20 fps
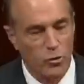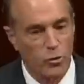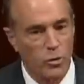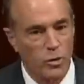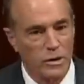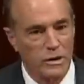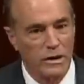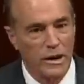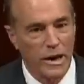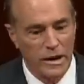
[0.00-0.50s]

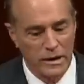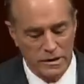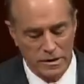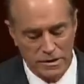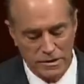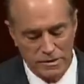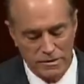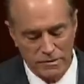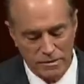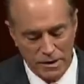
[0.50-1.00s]
future
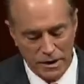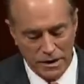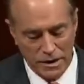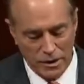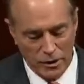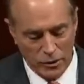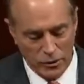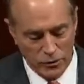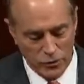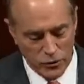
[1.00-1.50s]
in-laws
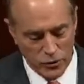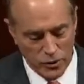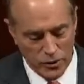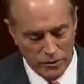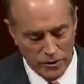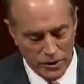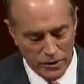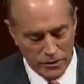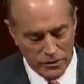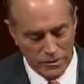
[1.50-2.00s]
uh,
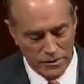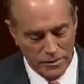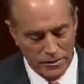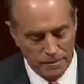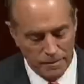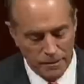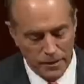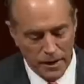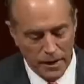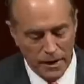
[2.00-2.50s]
actually
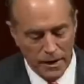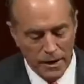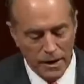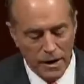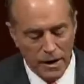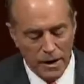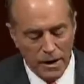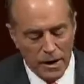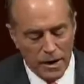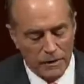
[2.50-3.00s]
own shares
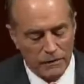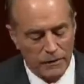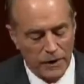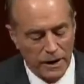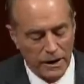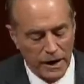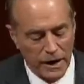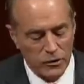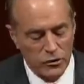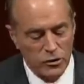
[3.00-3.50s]
in this company
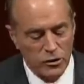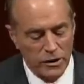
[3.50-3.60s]
as well